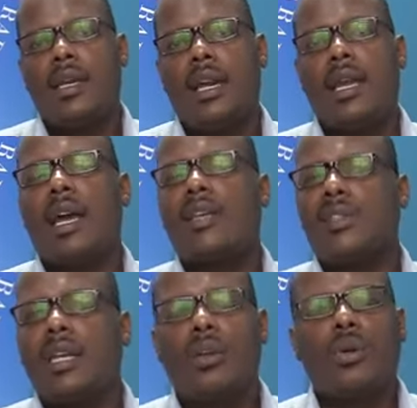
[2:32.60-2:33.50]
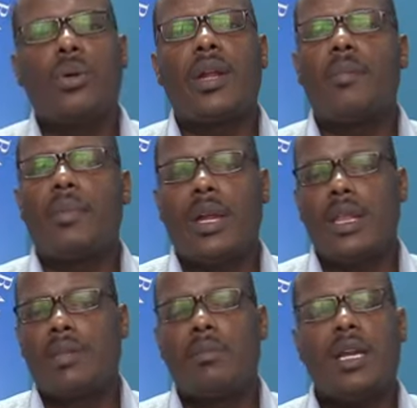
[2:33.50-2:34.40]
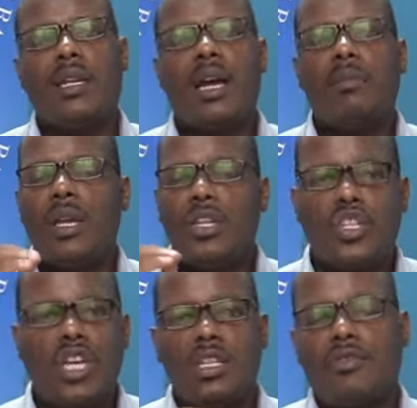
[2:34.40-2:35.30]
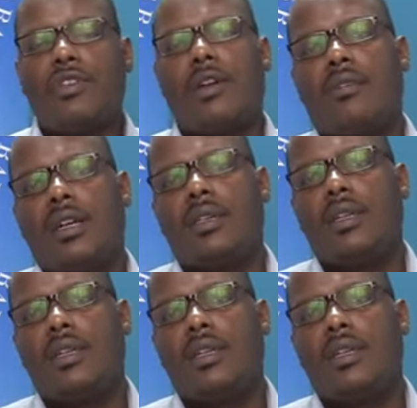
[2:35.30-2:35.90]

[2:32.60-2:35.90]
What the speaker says: And I said, "Lord, I pray that my dad may change forever."